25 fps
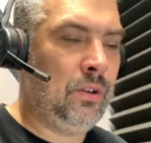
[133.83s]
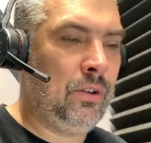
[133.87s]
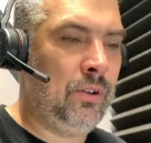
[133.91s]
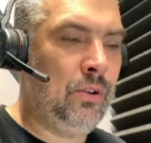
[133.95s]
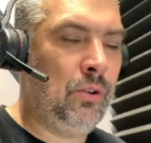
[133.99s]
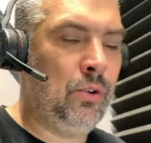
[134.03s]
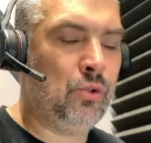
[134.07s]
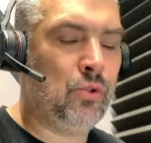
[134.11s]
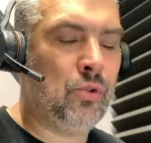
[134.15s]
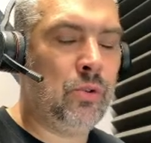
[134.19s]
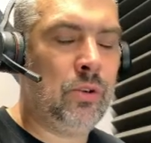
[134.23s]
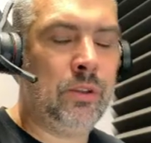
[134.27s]

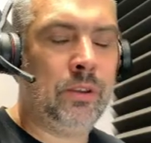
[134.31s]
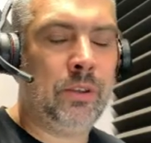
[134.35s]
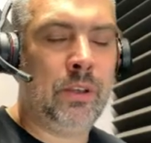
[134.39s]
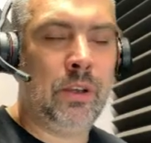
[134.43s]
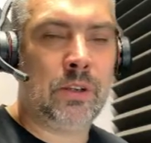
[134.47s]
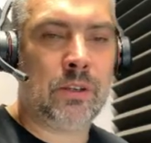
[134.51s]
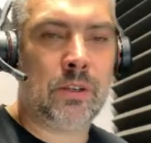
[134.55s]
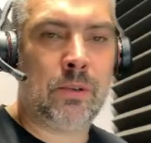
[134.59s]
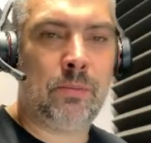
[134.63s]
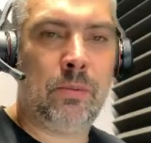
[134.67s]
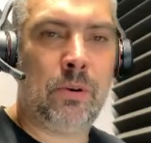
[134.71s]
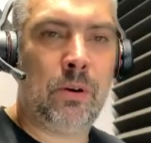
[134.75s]
Usually it
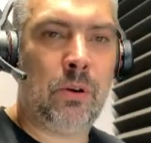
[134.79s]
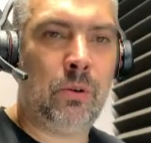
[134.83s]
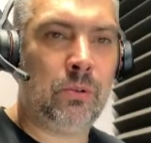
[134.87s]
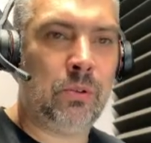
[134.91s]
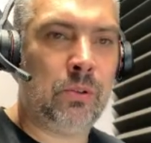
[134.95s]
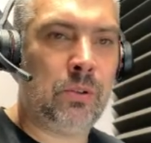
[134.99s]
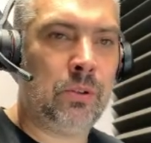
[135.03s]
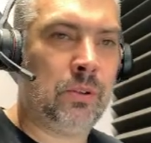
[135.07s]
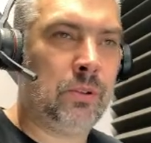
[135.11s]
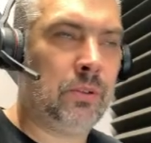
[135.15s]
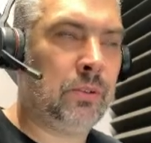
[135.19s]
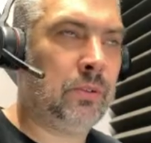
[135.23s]
takes about
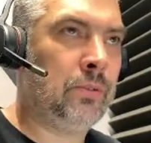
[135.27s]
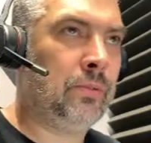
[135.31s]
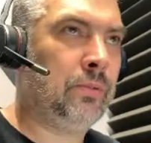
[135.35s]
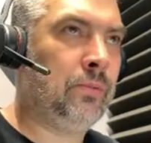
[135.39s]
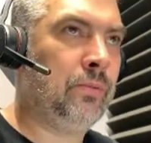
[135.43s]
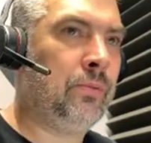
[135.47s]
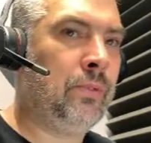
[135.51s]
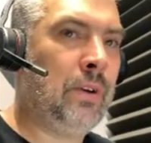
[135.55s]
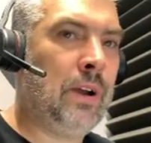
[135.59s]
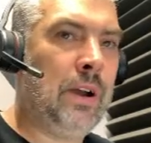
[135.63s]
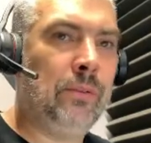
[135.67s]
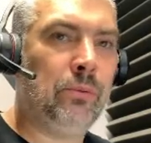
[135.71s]

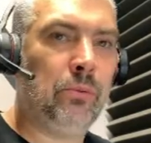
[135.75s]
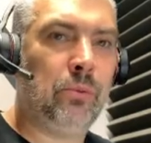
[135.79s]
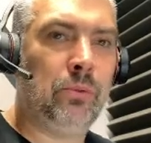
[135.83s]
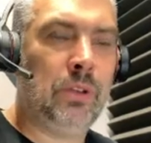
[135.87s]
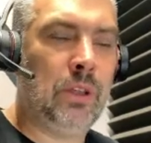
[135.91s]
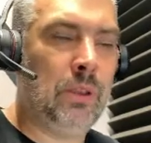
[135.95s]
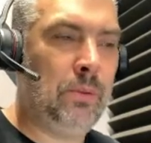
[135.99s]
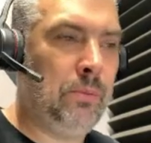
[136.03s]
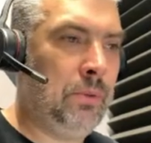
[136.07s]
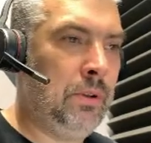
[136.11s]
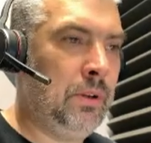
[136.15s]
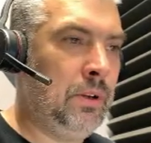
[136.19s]
5 to
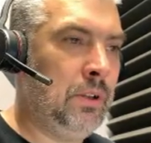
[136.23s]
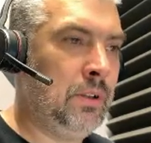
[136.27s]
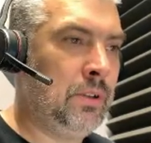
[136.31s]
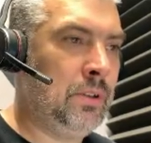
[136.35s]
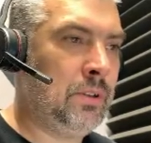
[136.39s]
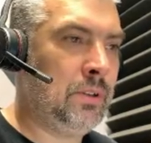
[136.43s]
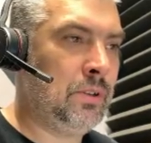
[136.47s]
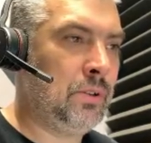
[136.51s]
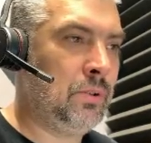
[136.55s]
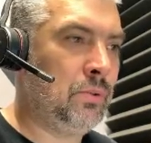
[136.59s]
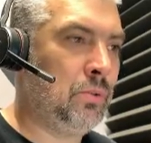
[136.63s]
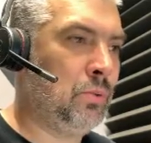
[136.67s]
10
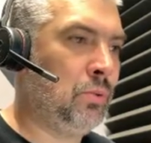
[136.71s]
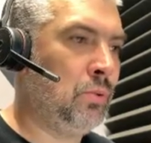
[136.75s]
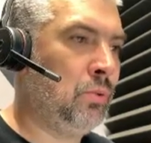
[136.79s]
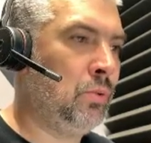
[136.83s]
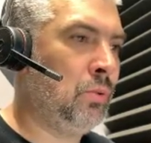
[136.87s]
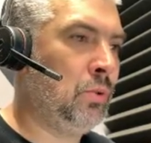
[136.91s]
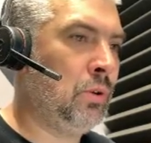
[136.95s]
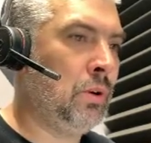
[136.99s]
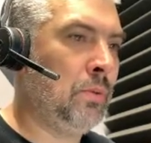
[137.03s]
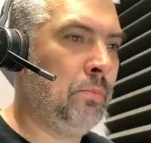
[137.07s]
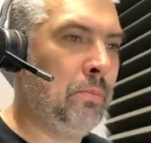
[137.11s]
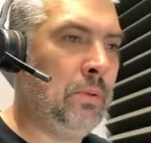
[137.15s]
minutes
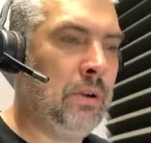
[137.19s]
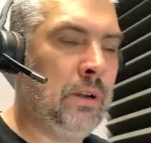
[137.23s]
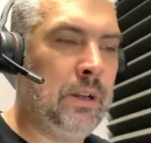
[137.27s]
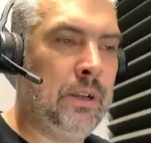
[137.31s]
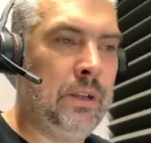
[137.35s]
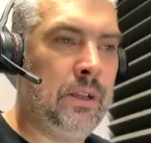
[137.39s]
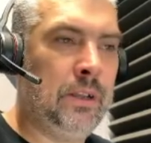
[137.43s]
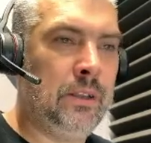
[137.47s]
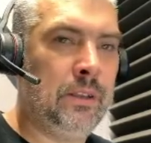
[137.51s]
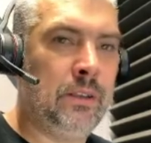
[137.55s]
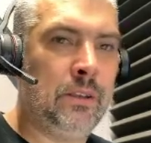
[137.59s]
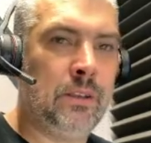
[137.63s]
to
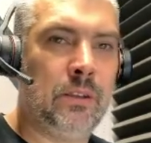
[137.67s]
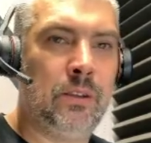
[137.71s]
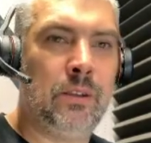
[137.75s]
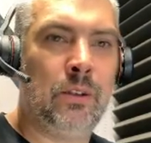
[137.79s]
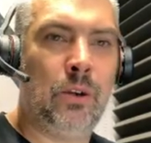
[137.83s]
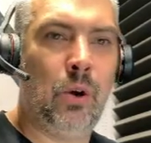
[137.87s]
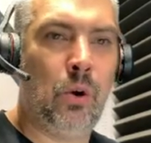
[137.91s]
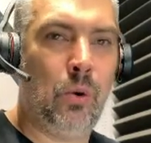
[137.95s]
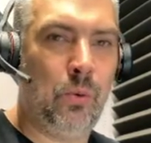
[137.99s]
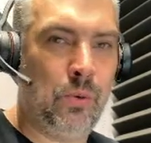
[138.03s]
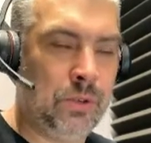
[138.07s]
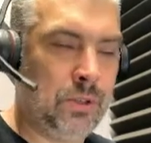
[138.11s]
complete the
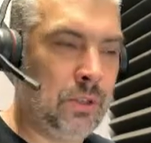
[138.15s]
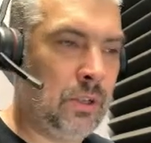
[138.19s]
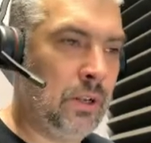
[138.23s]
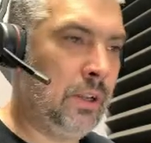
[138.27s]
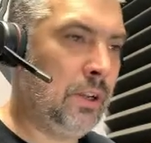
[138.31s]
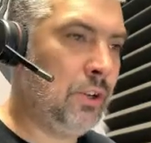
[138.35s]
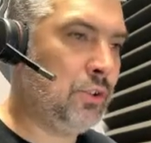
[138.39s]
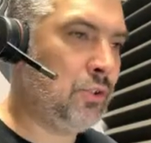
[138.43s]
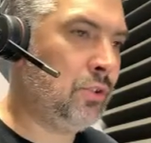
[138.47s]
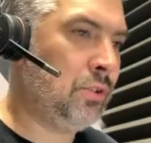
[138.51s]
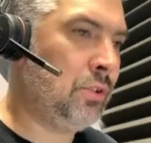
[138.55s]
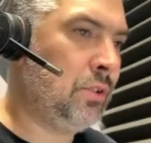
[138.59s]
whole
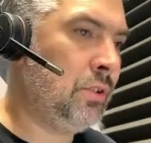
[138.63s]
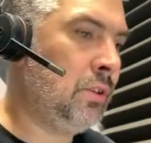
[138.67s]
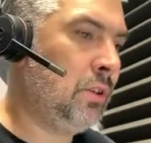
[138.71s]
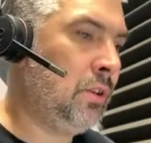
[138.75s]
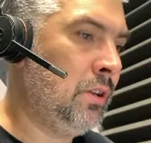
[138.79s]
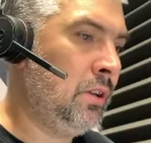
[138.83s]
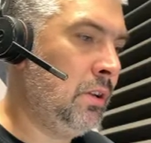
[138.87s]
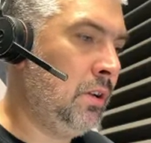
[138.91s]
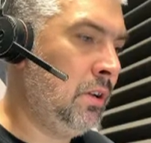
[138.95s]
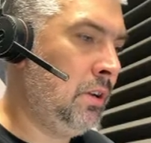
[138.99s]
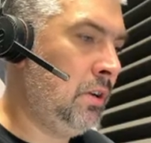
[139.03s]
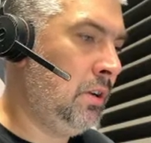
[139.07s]
installation.
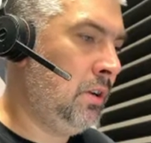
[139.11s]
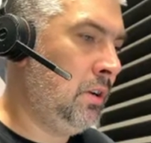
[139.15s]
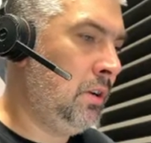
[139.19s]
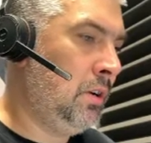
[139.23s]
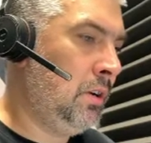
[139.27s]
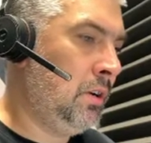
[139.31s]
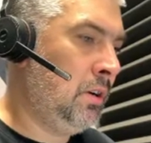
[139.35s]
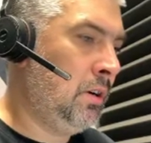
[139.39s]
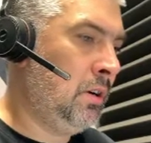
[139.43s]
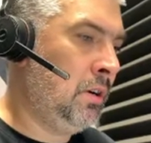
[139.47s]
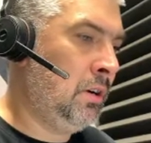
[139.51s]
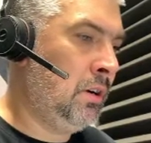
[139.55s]

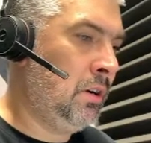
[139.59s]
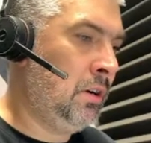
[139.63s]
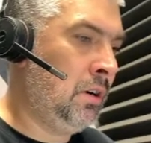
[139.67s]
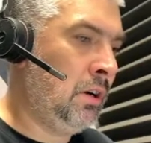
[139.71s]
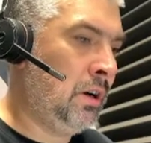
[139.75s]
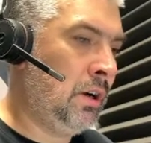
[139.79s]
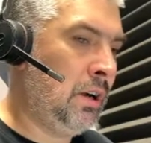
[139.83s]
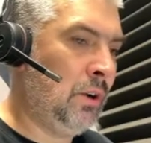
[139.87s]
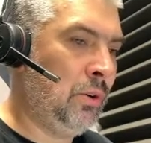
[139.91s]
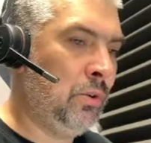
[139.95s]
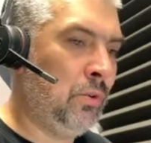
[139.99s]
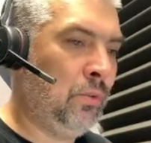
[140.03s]

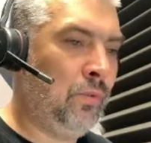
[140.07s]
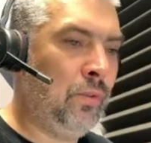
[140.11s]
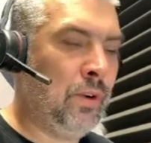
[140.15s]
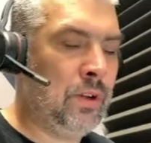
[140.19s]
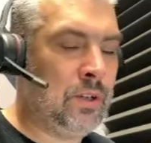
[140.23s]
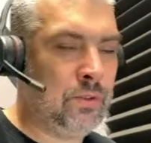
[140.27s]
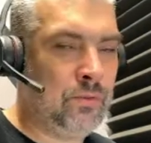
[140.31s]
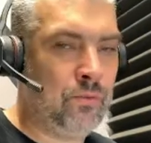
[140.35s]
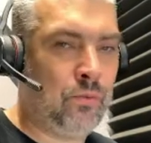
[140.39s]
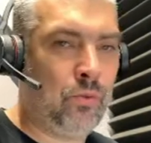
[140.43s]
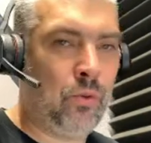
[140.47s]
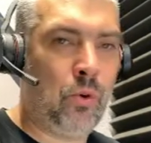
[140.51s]
I will
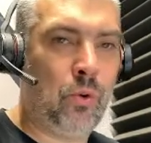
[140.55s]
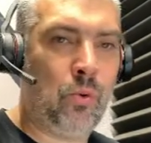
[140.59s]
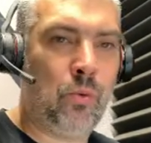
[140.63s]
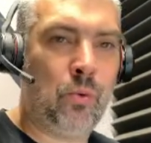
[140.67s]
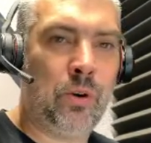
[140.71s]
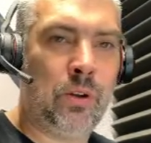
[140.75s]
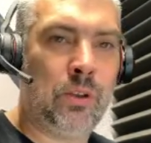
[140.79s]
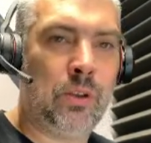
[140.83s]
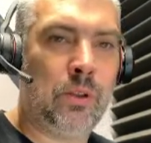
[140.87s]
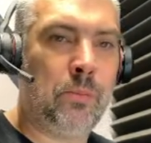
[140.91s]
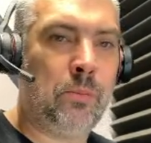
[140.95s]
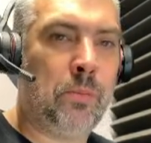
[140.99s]
fast
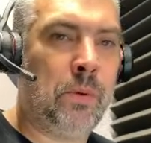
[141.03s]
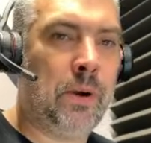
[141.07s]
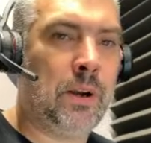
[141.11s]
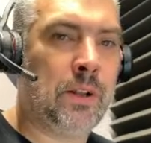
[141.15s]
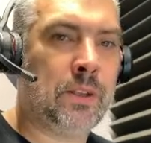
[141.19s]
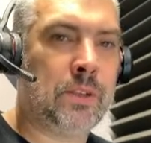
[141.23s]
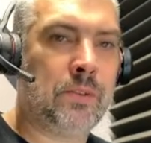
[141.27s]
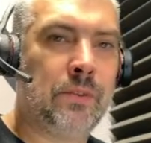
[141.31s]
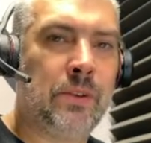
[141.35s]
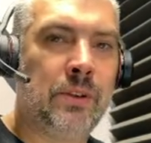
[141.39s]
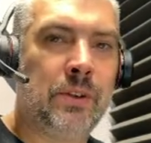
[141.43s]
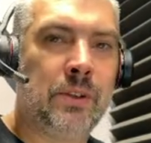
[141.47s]
forward the parts of the